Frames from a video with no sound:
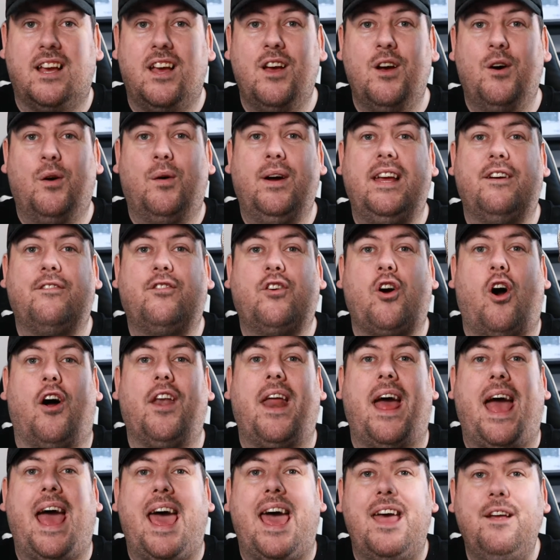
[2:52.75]
We have gone
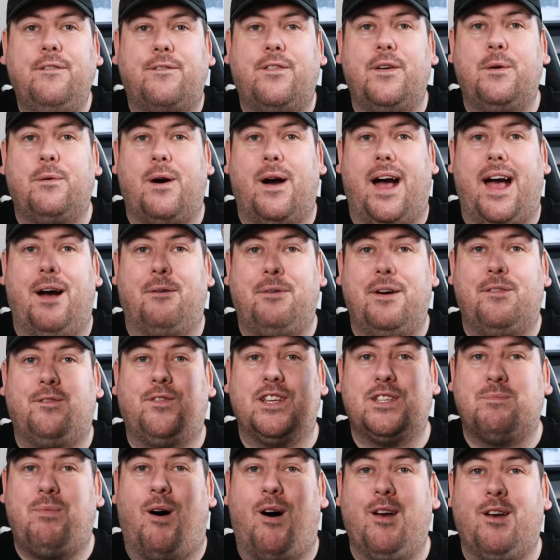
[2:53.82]
everywhere with this
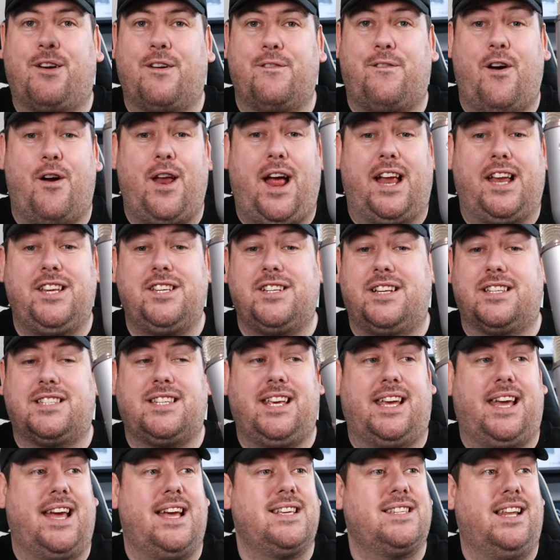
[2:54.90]
microphone. As you can see,
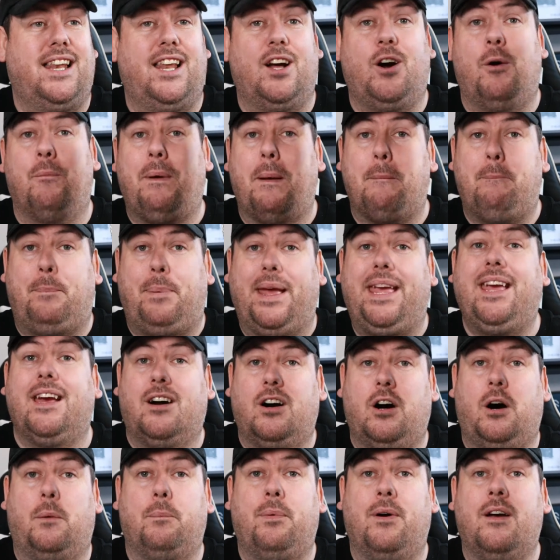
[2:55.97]
it is a little bit beat
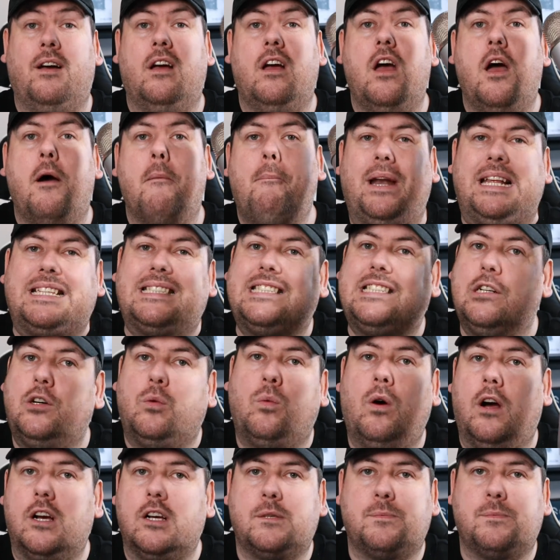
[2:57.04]
up, but it still
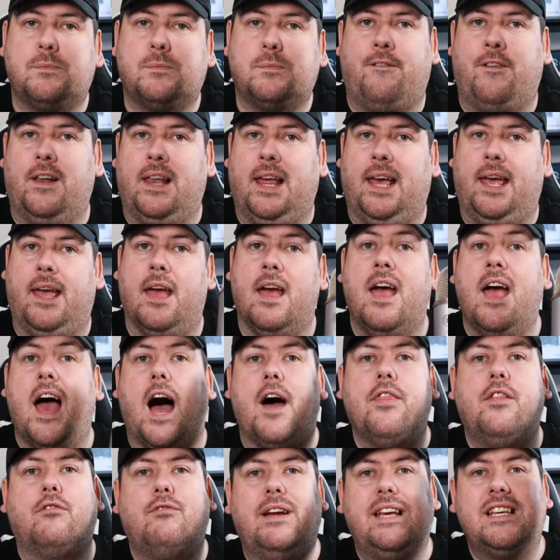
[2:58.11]
works perfectly. And
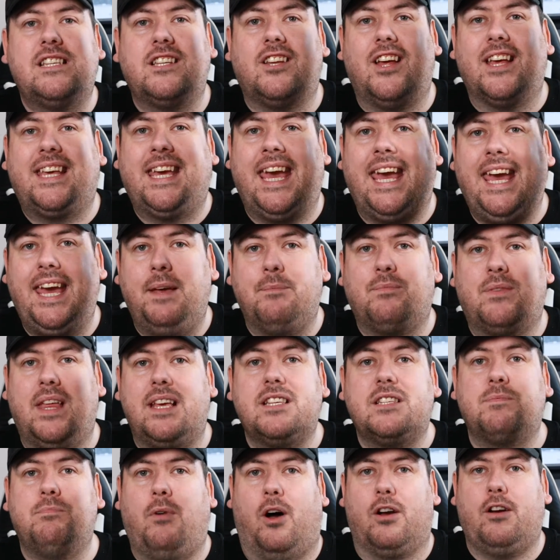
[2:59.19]
the reason I keep this
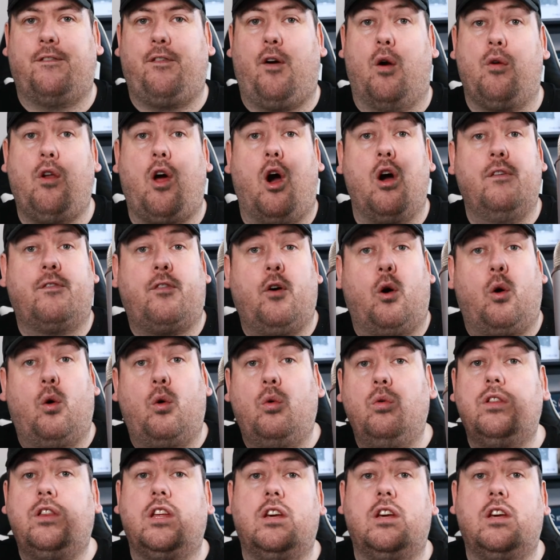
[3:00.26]
microphone over all the other